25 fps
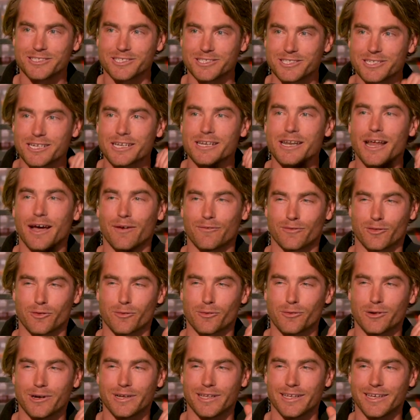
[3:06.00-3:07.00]
just enough to
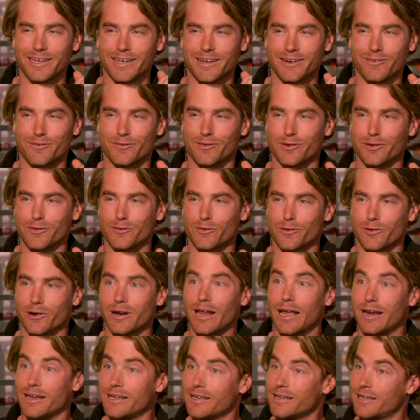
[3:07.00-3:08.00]
really get a feel for
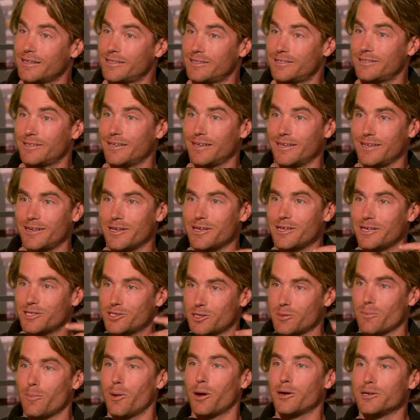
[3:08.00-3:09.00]
it. And
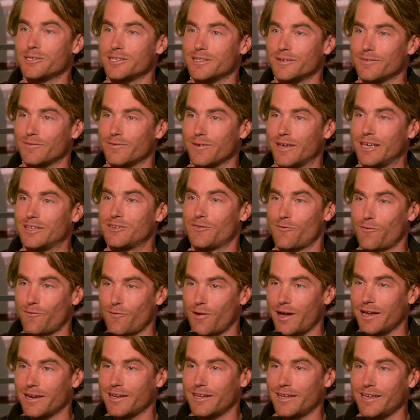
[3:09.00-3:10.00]
it's emotive. It's
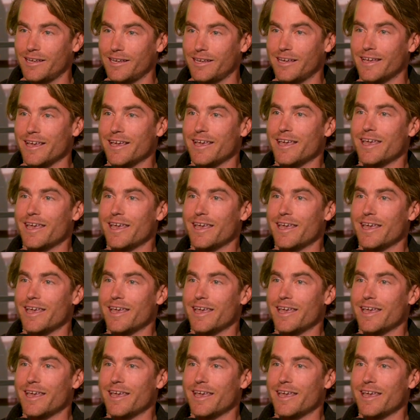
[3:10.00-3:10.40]
funny. Yeah.